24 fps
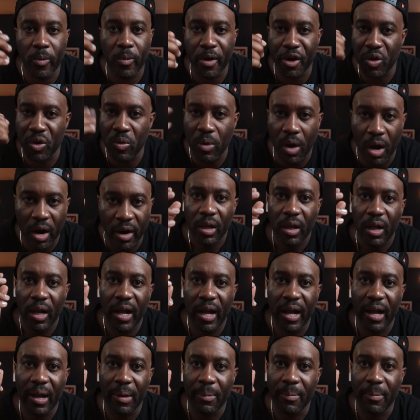where you
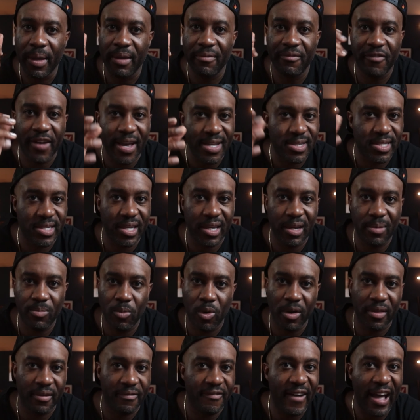aren't invested
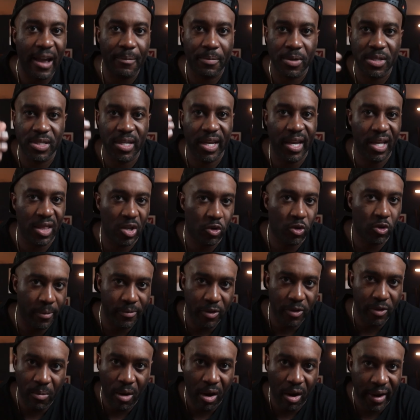more than 5% in the
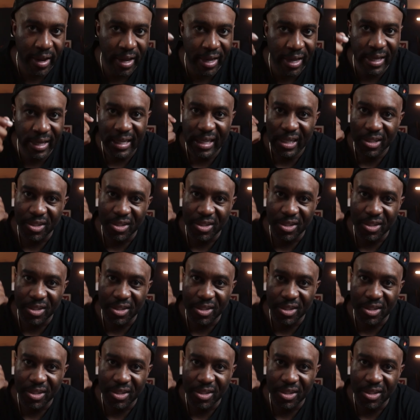crypto market.